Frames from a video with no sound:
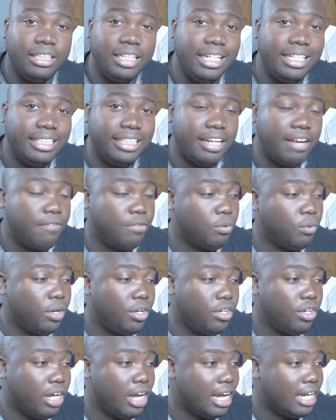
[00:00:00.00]
to each and every one
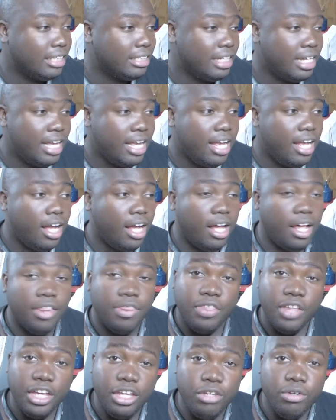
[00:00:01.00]
of you guys. Uh,
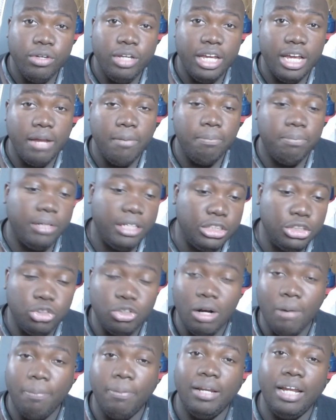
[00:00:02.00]
thank you again. Please
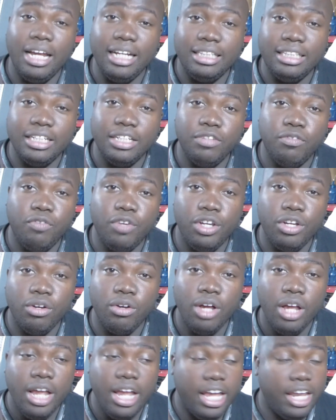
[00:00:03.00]
drop a like to this video.
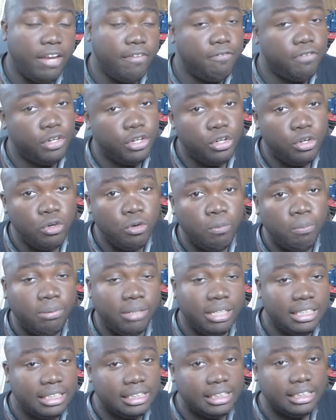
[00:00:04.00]
And if you're new,
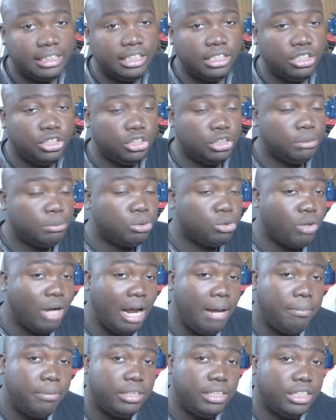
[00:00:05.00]
please consider
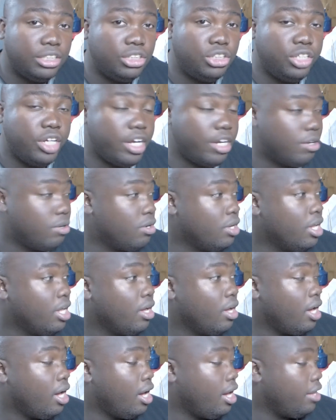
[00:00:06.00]
subscribing to this channel.
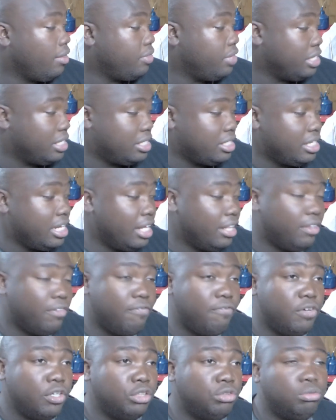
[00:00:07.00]
Uh, this is not the
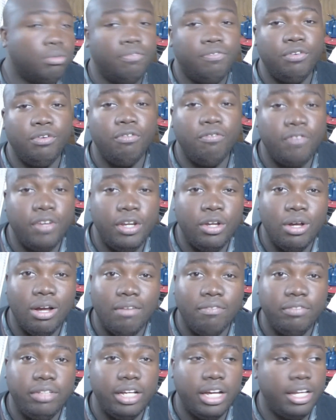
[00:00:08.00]
first review video
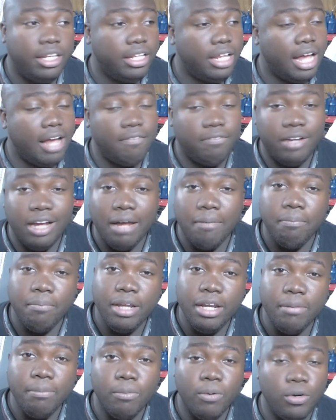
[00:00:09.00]
I've done. I've got
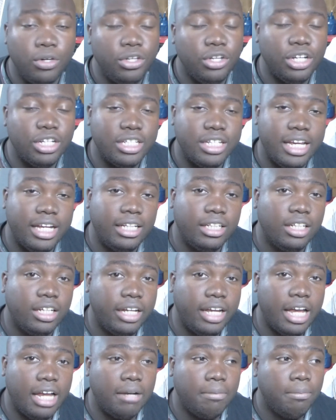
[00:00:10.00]
many more. You can take a
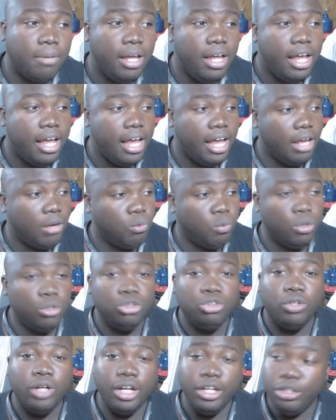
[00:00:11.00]
look at them. And we'll
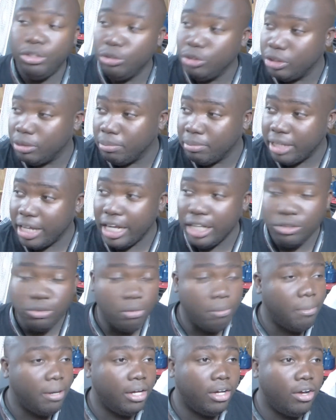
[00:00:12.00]
try and do some things
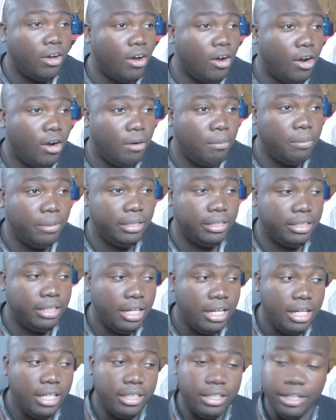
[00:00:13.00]
with my car. But
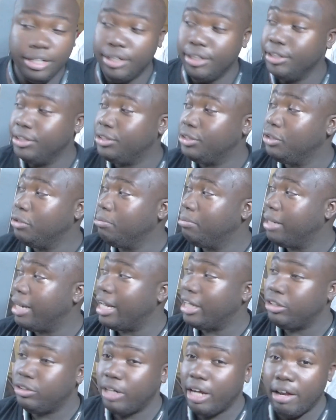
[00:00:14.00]
the hood scoop that
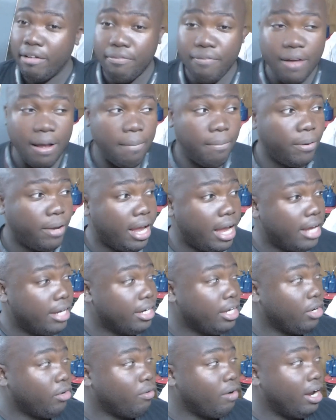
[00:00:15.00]
I tried
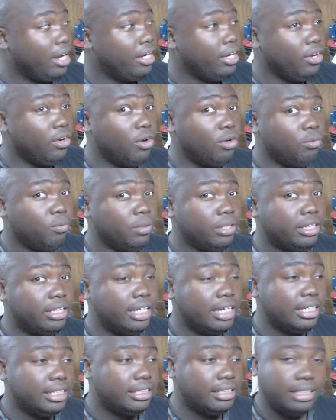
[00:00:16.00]
fabricating and grinding on with
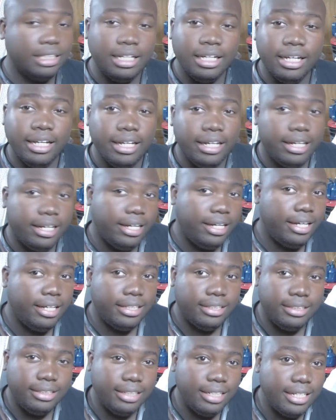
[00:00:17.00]
this,
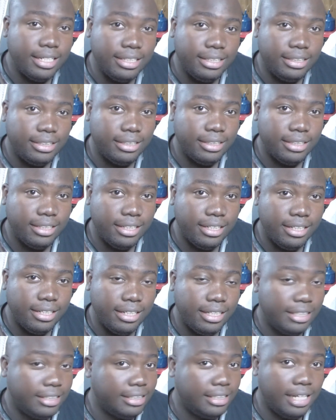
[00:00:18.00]
it's, it's,
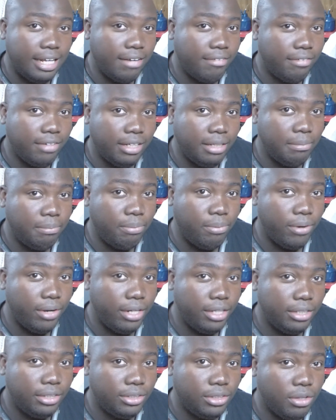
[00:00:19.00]
it's not really
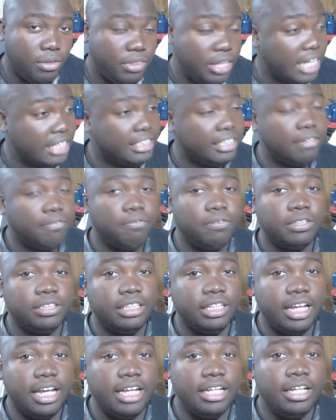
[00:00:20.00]
pretty. So that's it for
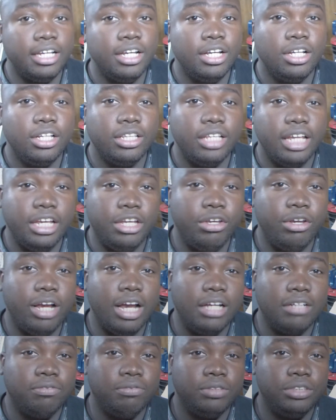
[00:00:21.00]
today. Thank you
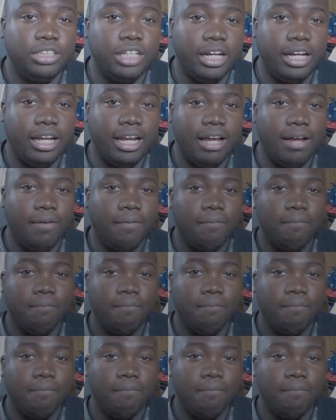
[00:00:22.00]
guys for checking out.